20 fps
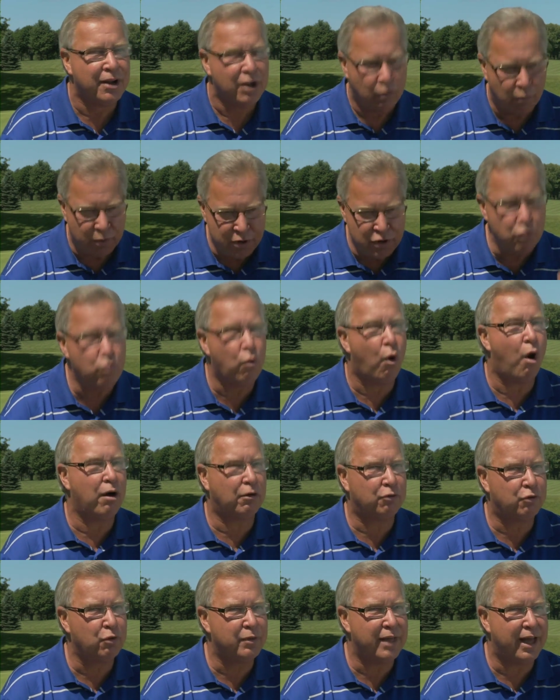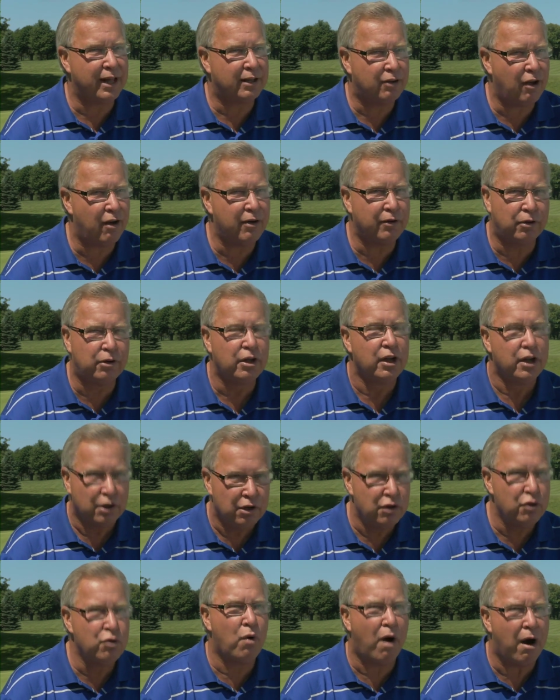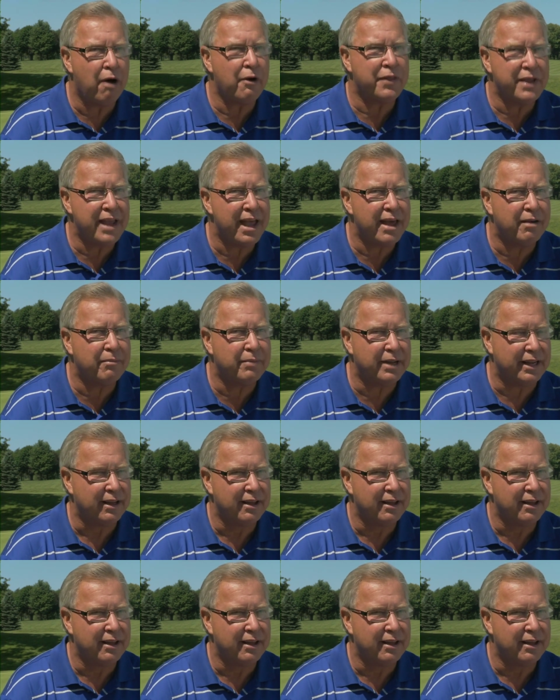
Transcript: When you walk through that tunnel, you are the enemy.